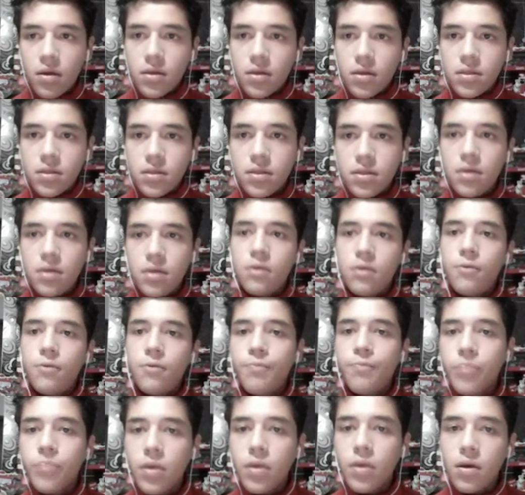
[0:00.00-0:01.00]

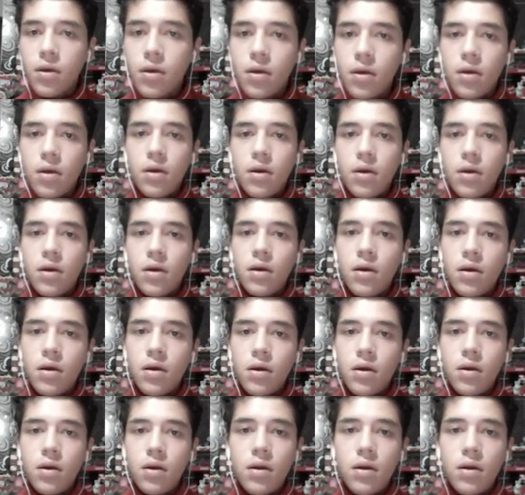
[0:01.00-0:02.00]
so
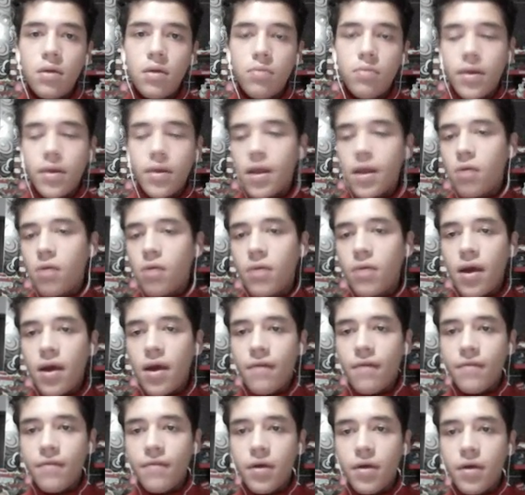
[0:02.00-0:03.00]
right now we
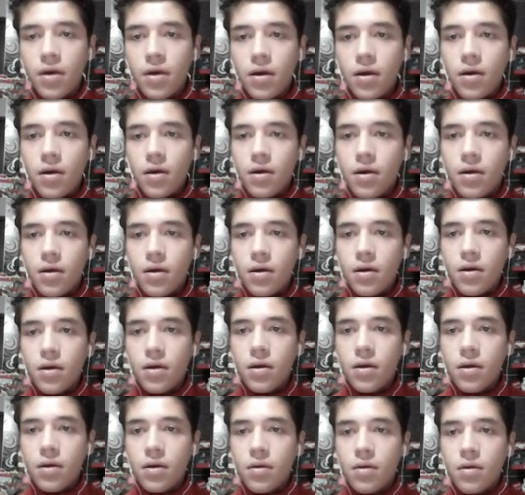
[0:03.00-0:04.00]
have
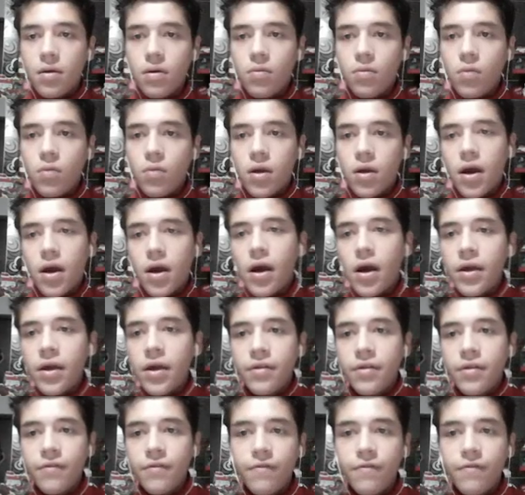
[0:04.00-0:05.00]
one
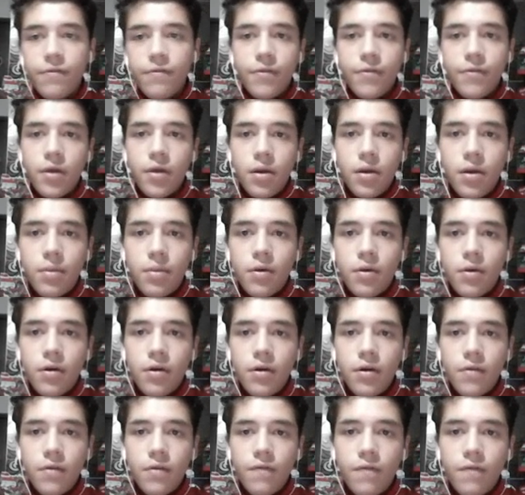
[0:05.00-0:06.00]
kind of
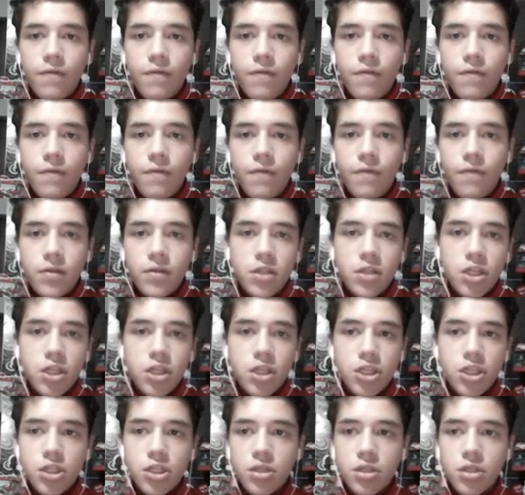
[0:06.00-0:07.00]

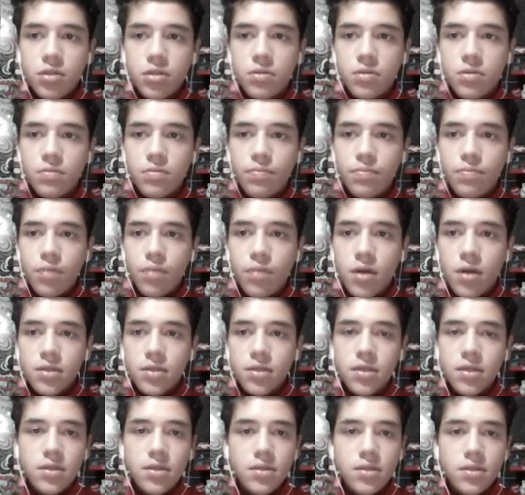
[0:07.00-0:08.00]
foundation
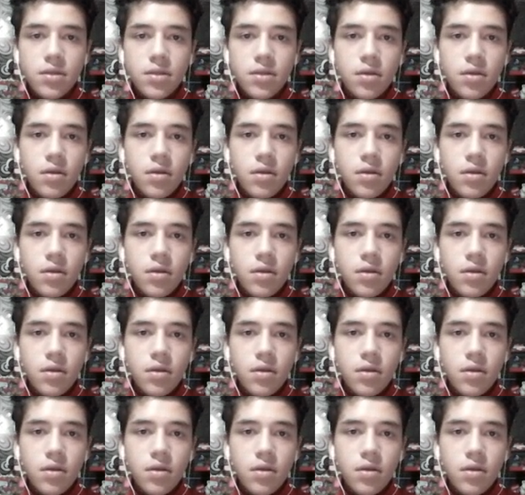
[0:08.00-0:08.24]
process,